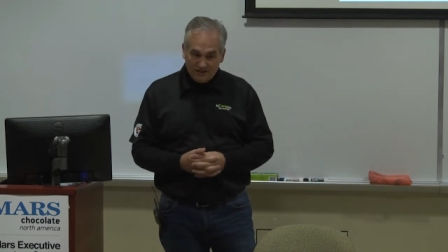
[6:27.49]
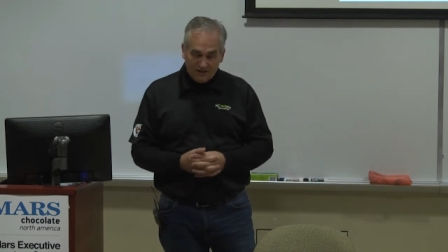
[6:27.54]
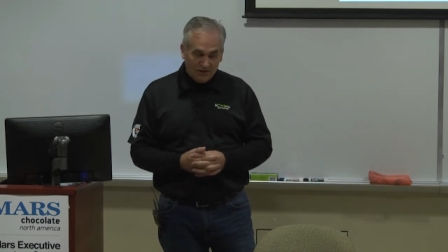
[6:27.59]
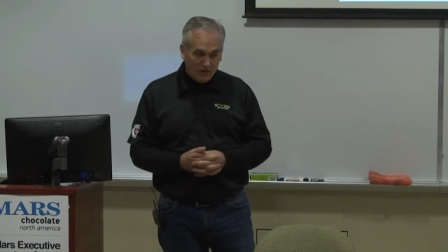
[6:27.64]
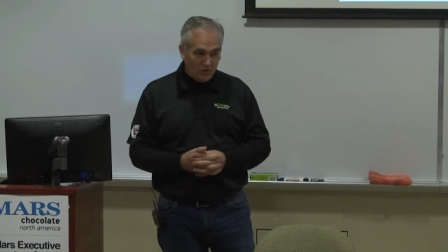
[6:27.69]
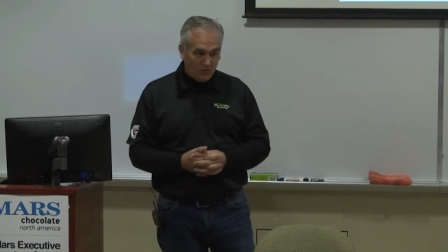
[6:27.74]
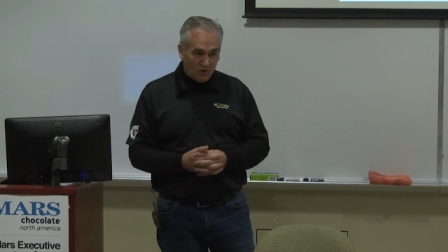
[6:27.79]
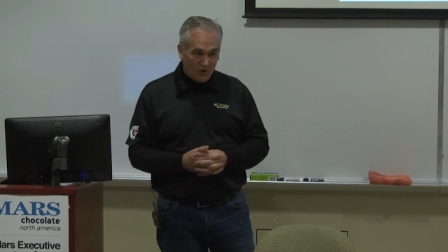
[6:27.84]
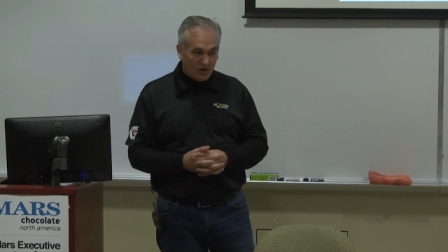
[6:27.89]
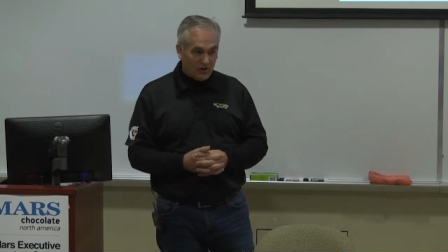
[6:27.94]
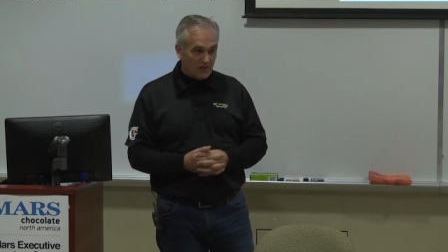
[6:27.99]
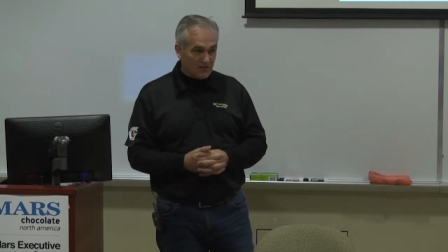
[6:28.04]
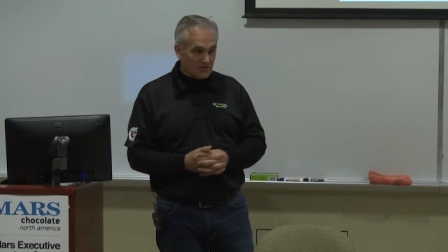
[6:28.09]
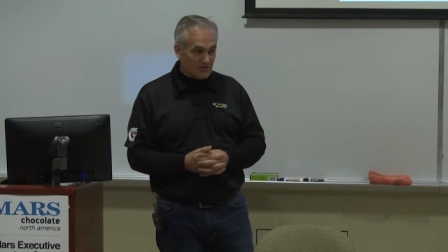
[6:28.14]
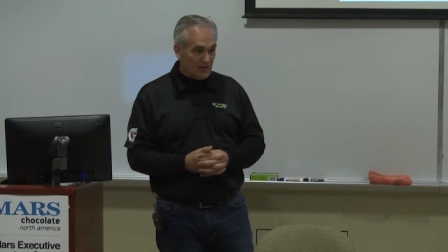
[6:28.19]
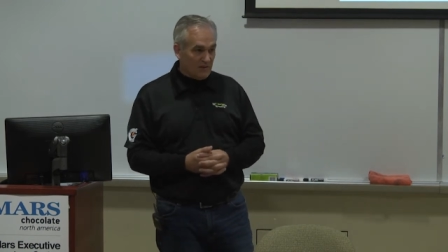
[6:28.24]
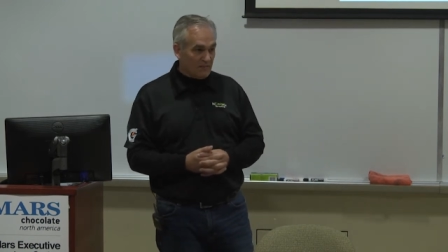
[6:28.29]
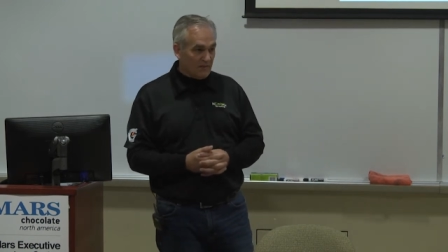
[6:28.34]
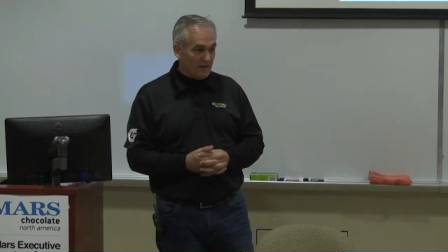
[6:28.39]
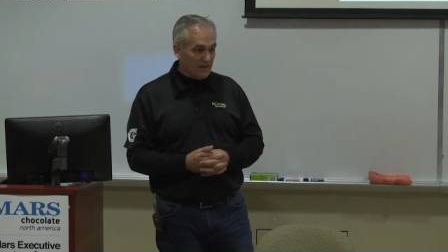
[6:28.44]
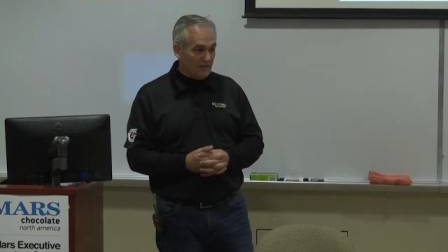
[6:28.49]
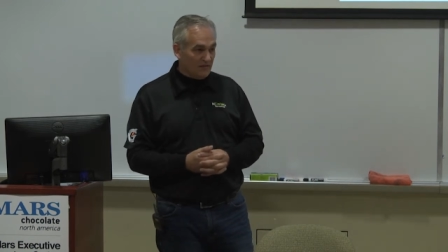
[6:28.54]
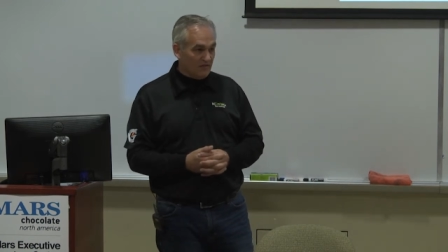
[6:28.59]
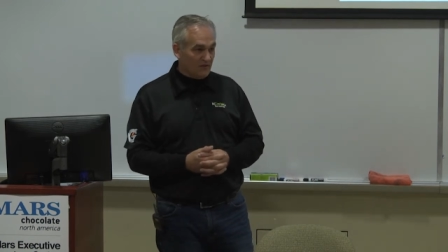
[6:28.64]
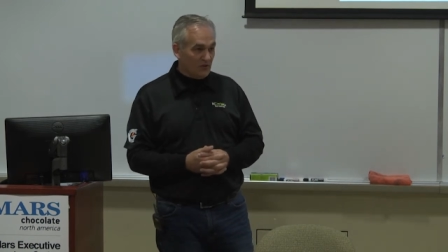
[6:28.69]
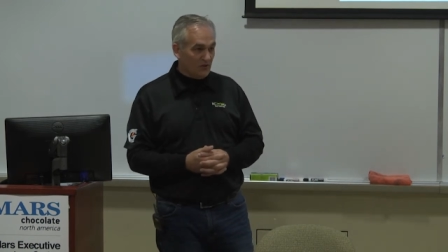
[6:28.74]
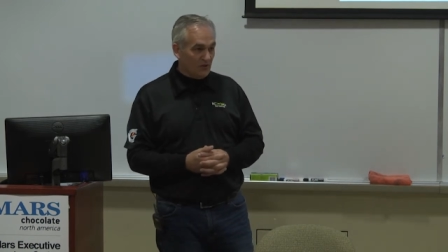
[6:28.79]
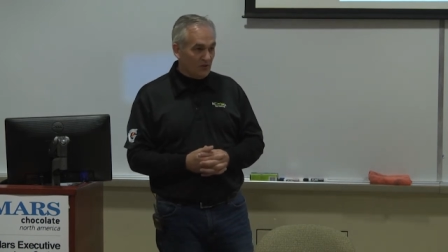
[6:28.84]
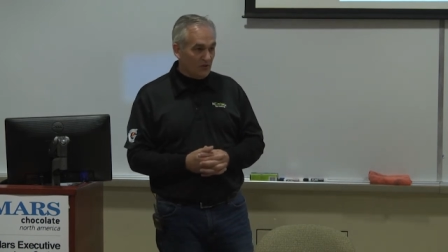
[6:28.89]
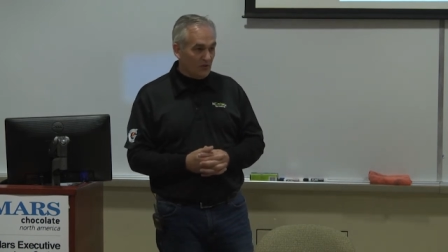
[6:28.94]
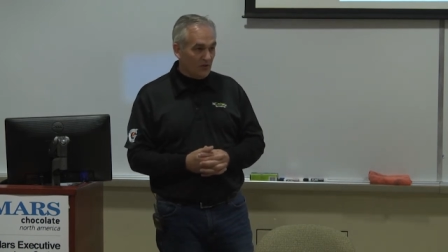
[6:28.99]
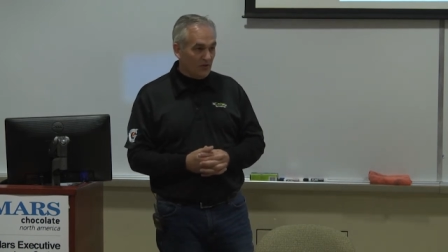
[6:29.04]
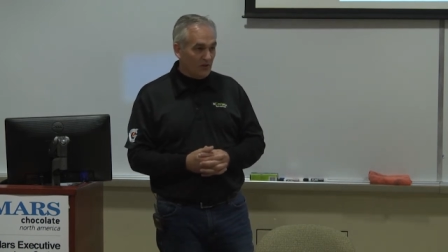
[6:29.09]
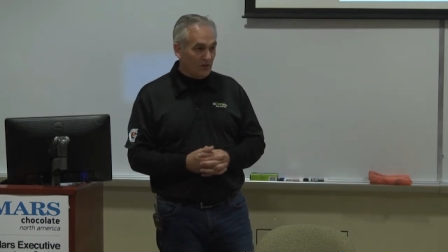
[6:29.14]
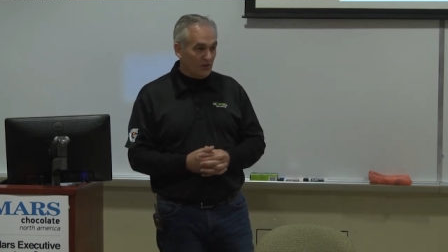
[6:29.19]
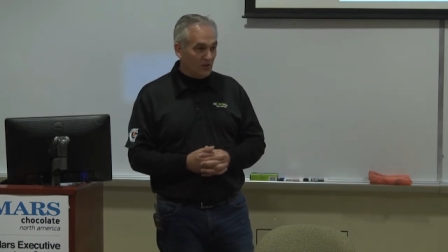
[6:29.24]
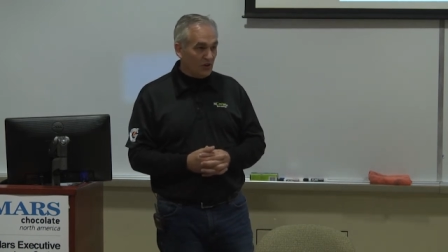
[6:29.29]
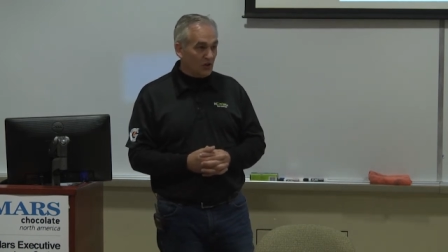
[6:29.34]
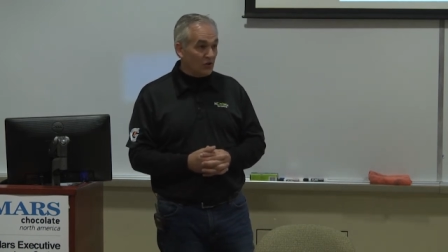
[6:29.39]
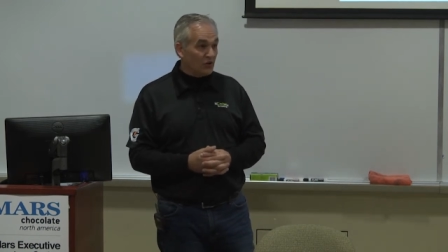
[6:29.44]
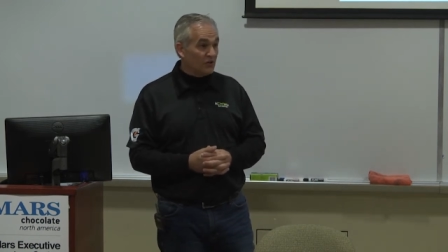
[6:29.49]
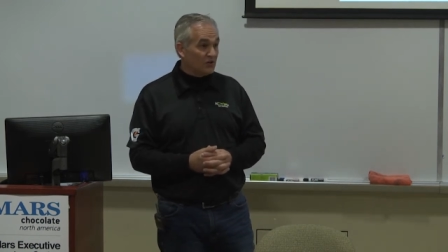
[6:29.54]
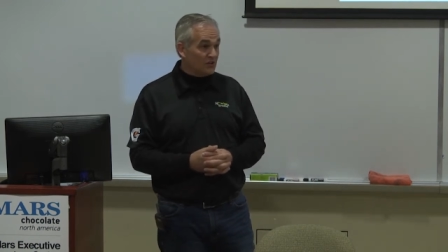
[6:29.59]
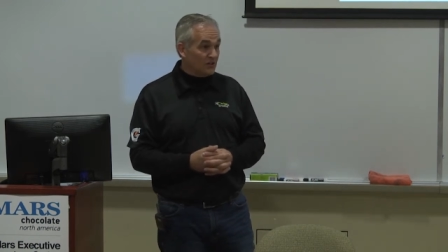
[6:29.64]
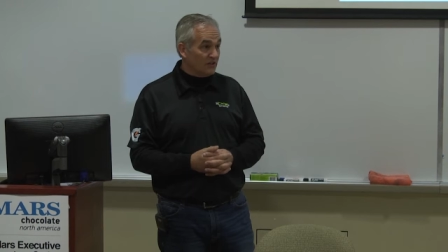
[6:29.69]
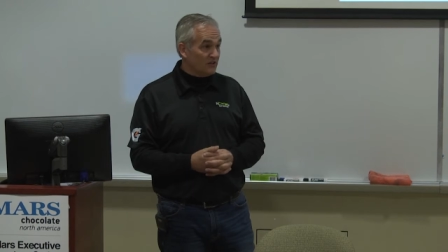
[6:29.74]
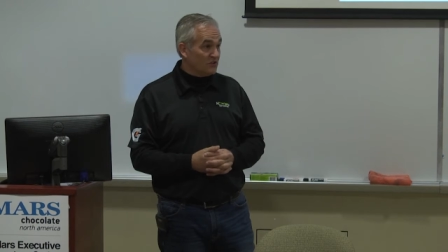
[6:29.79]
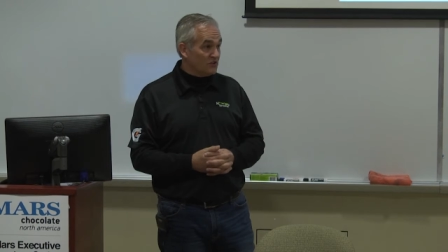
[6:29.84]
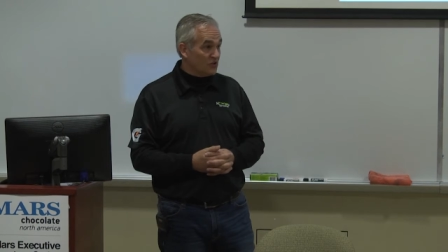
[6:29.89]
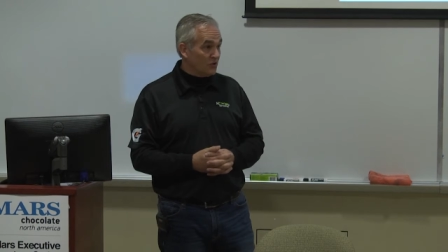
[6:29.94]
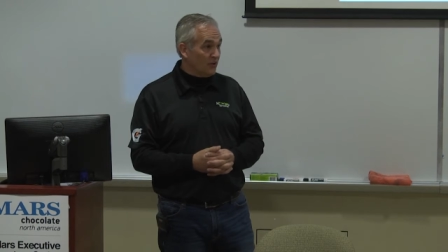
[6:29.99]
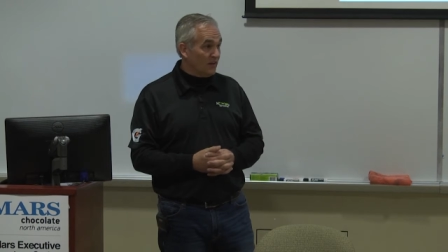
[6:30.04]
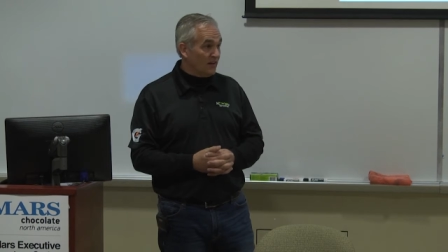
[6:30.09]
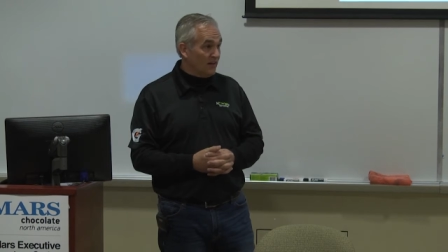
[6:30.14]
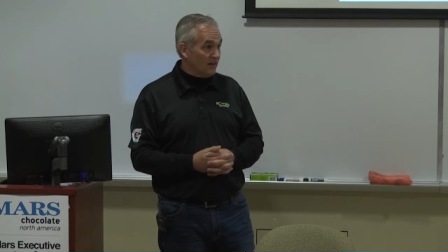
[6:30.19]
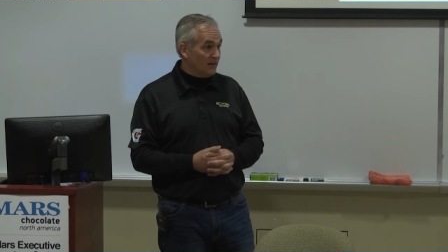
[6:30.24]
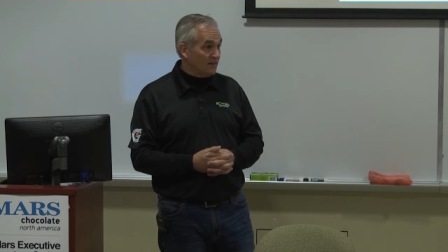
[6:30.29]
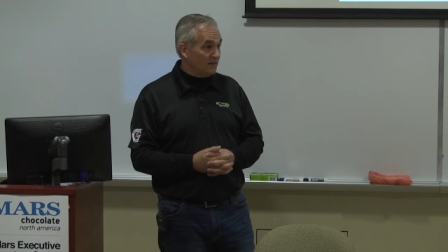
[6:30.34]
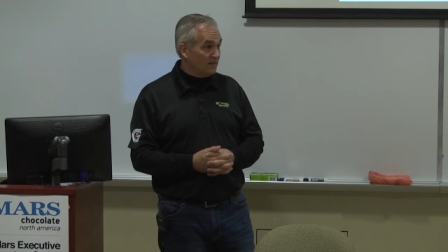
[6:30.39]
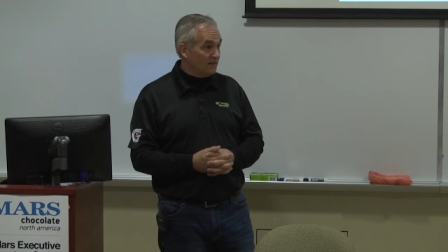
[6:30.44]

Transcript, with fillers: you know, work is something if you learn to enjoy it.